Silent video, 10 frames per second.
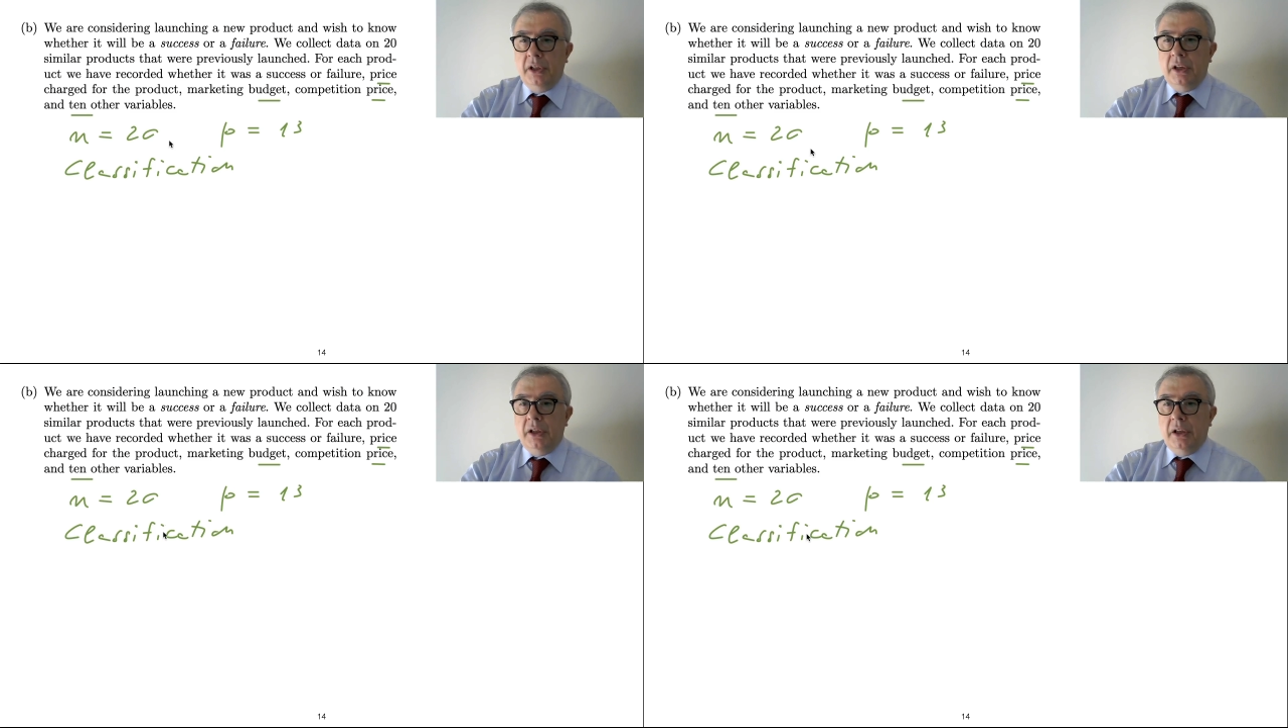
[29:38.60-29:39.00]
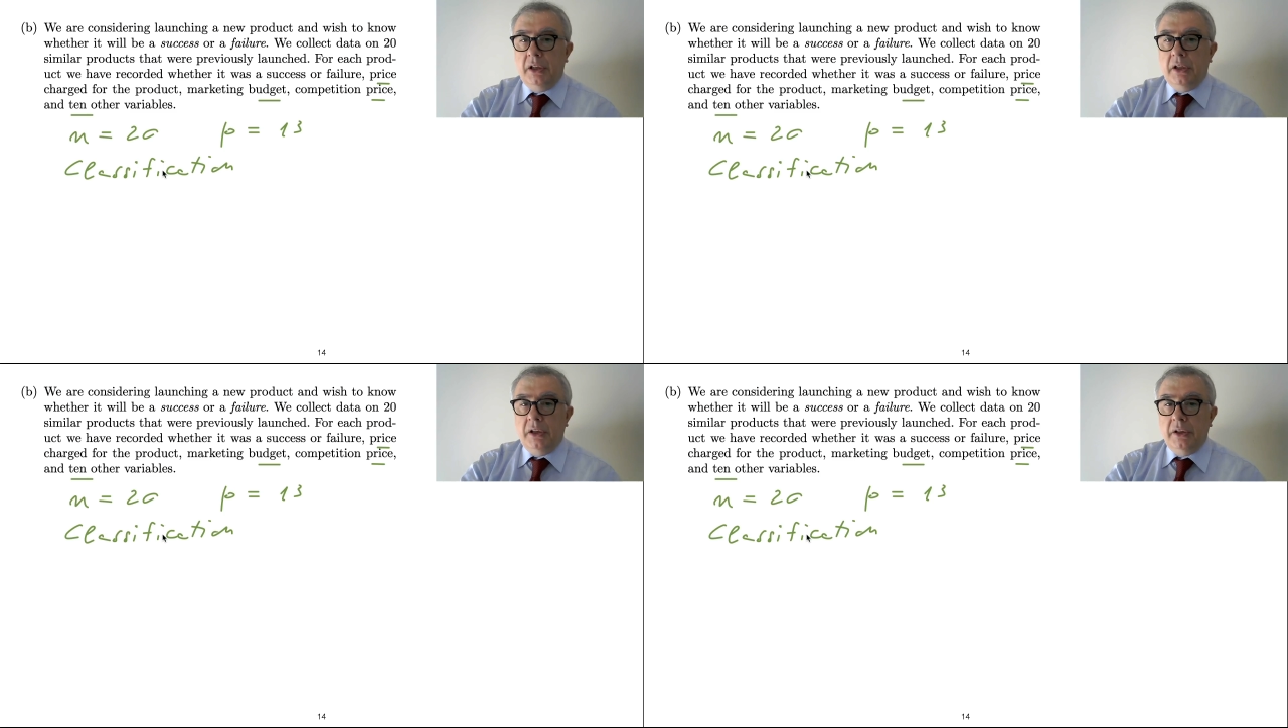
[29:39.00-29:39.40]

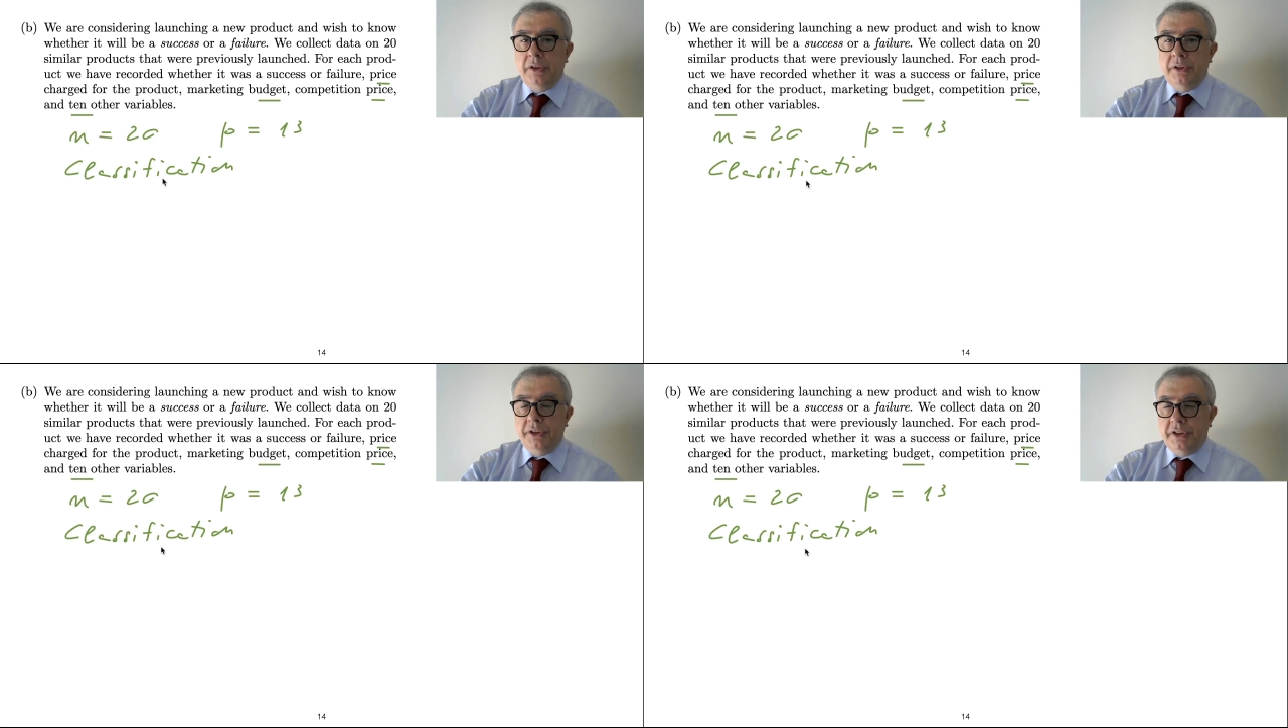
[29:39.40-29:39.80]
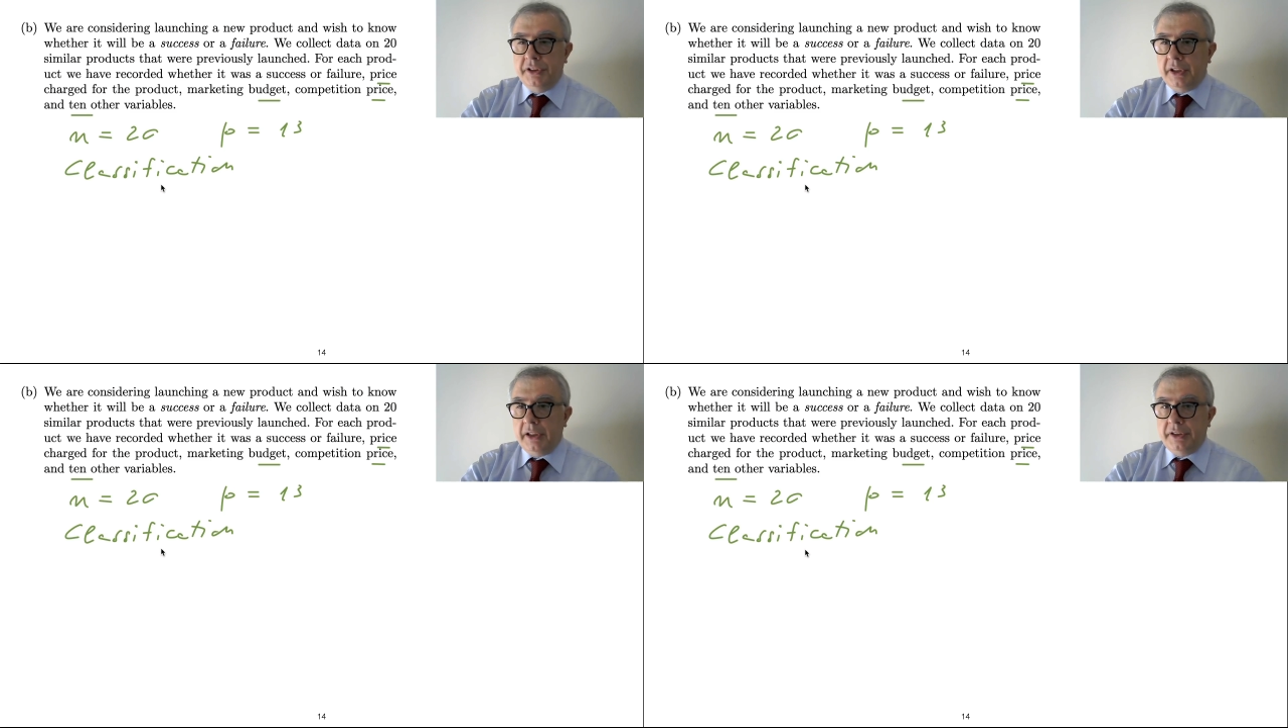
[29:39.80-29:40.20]
This is
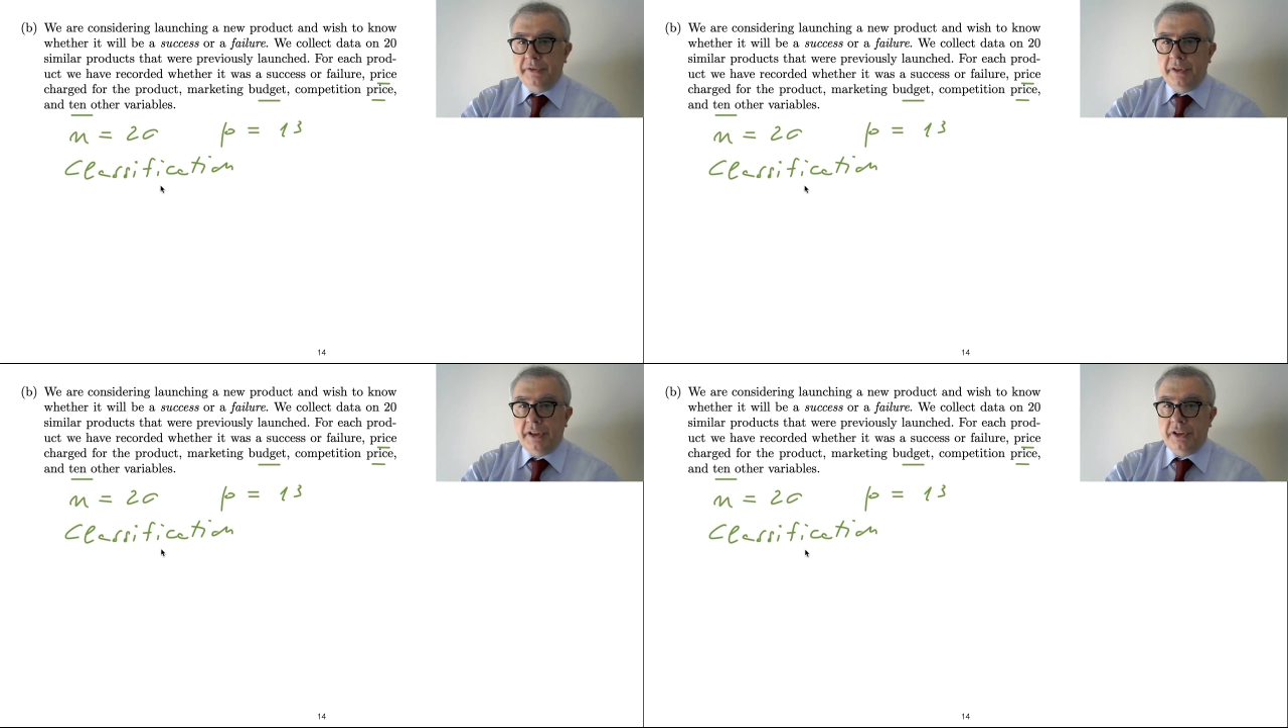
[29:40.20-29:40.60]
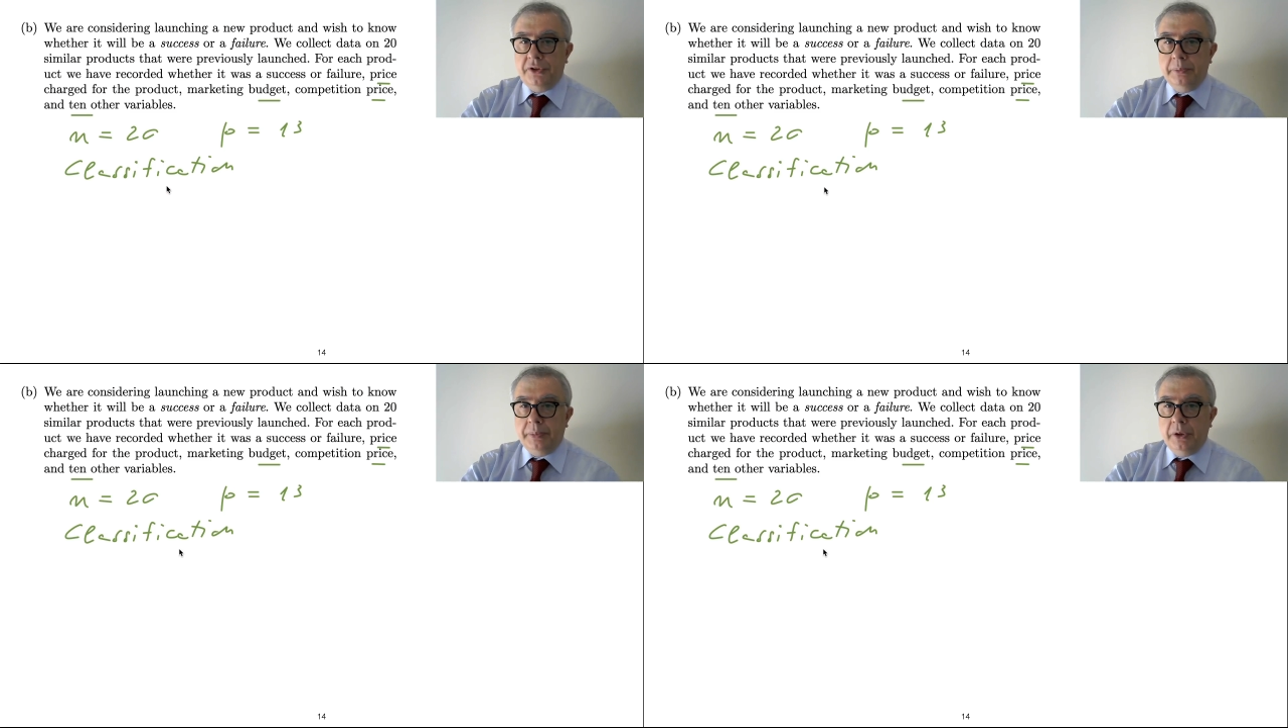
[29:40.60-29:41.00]
a
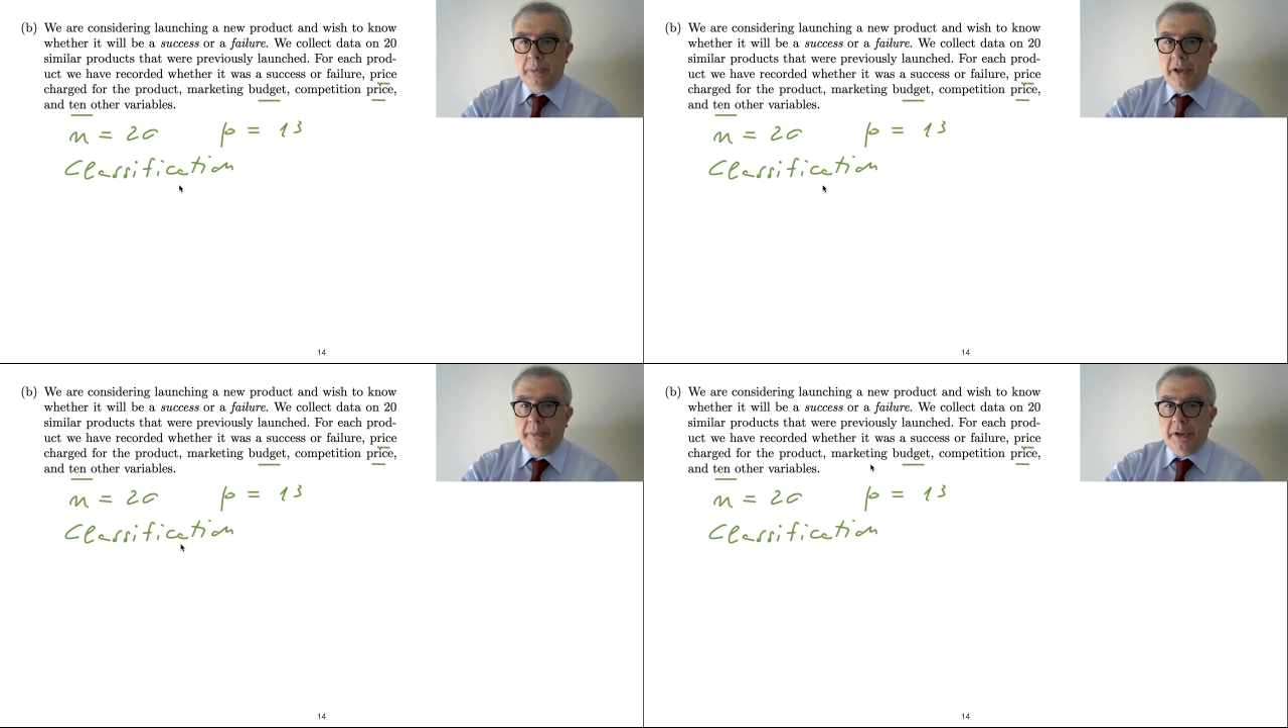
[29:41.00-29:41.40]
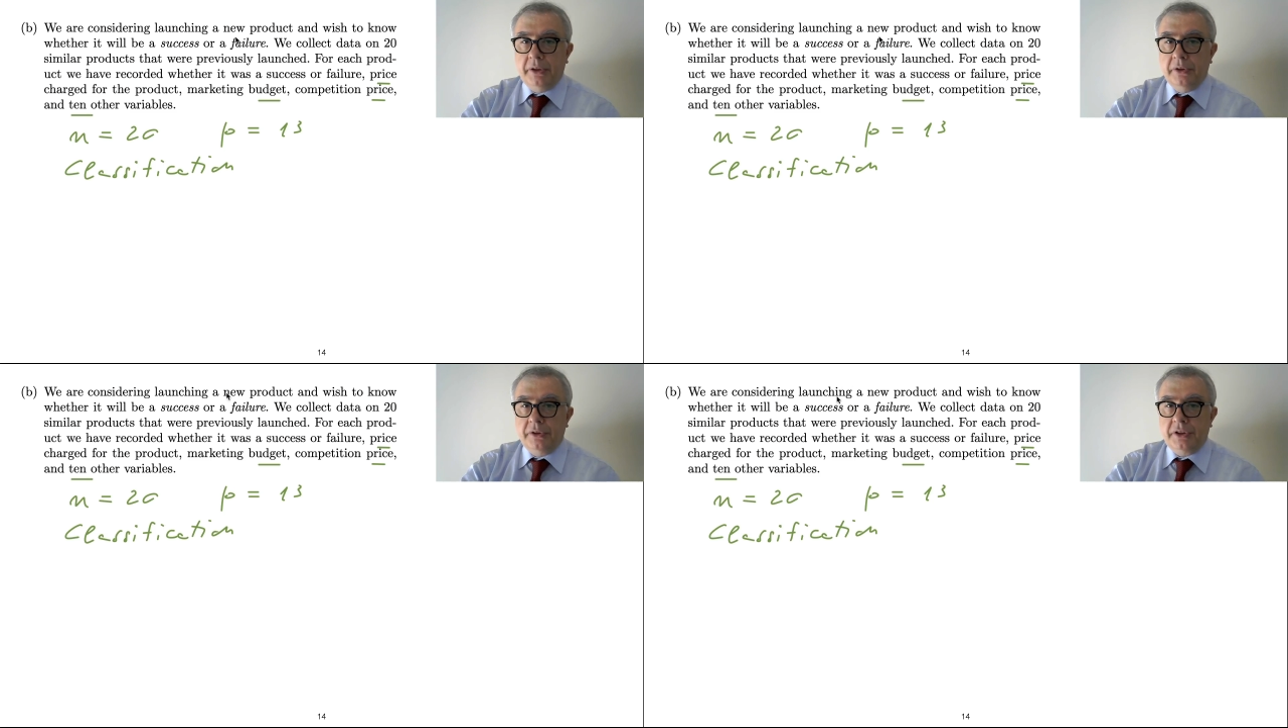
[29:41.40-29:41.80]
classification problem
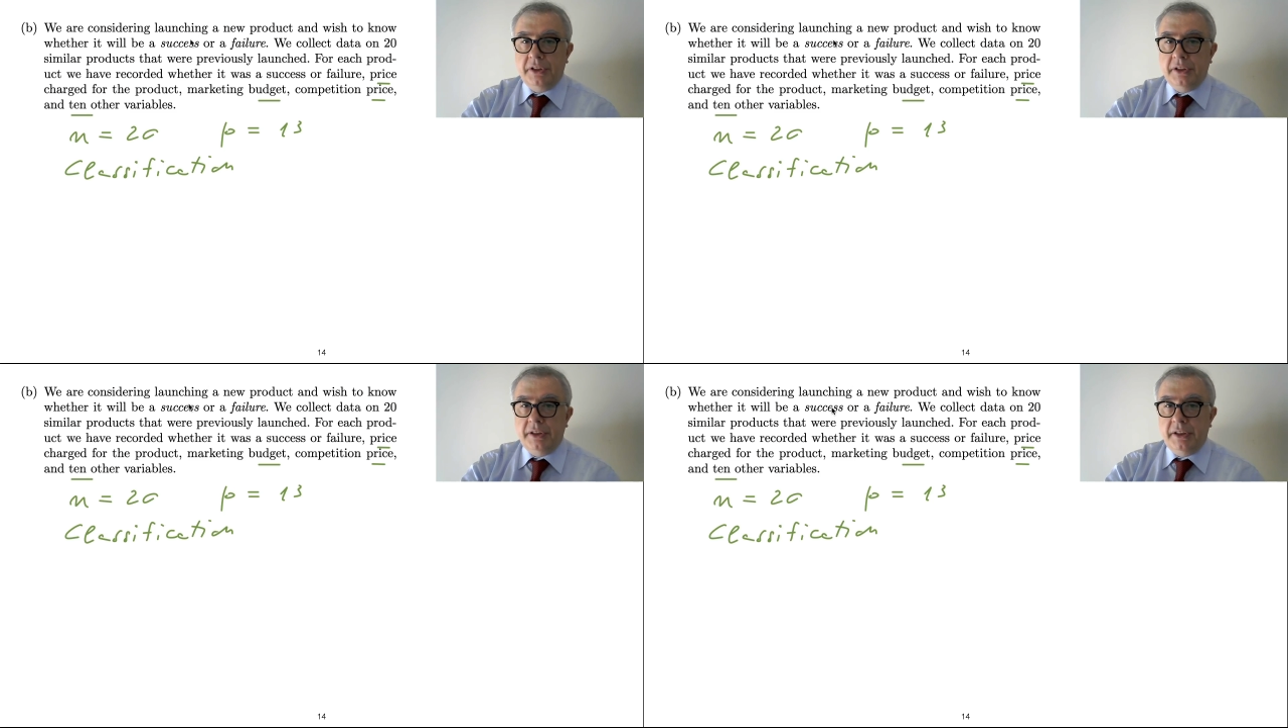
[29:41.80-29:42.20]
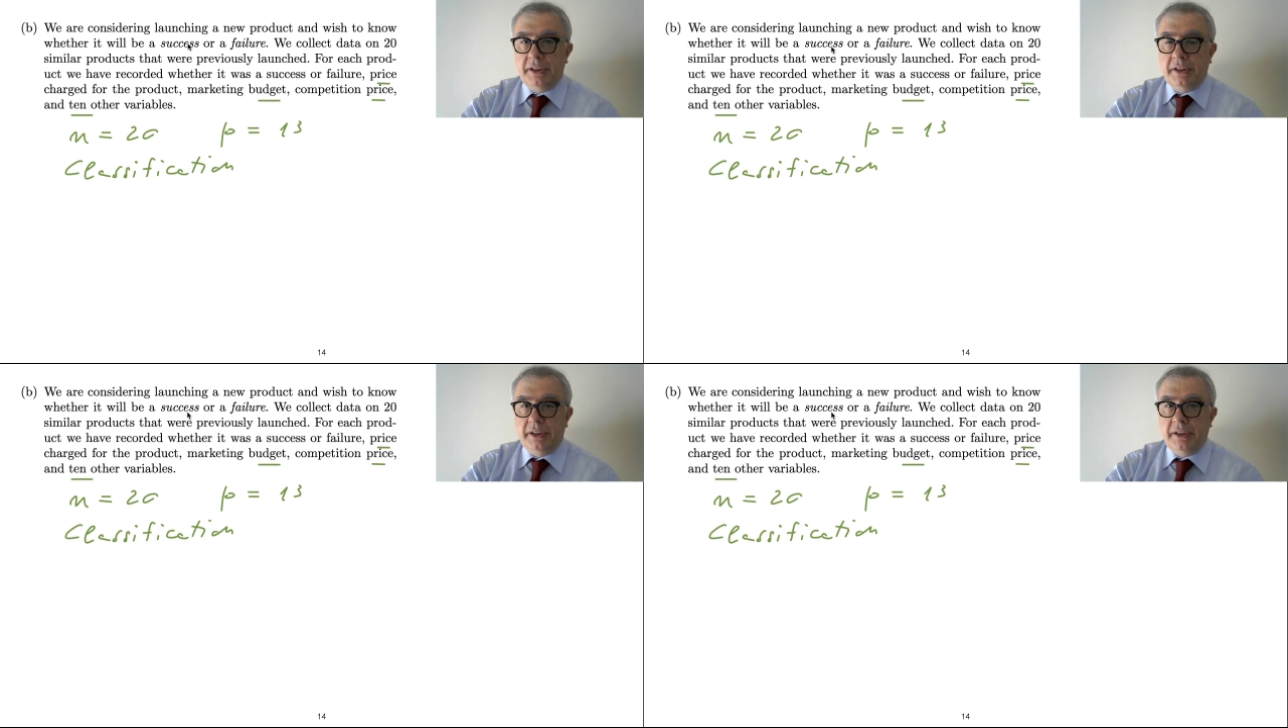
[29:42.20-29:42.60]
because
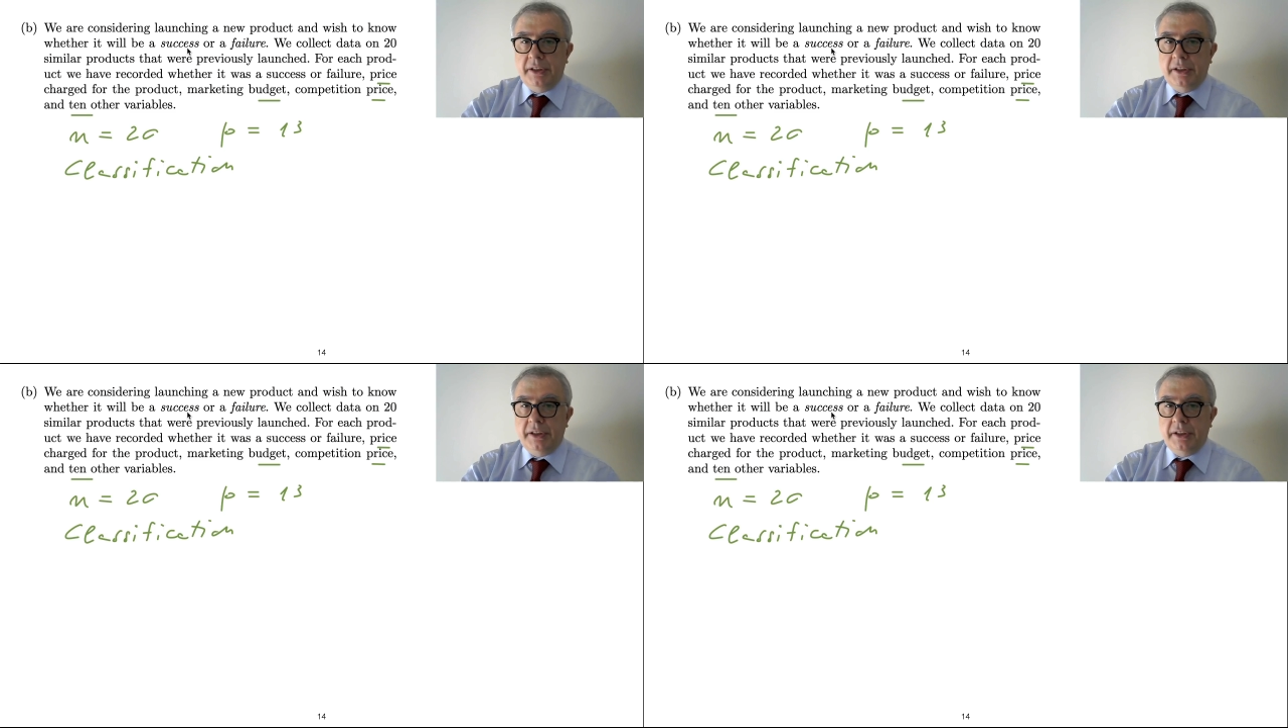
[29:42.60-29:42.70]
the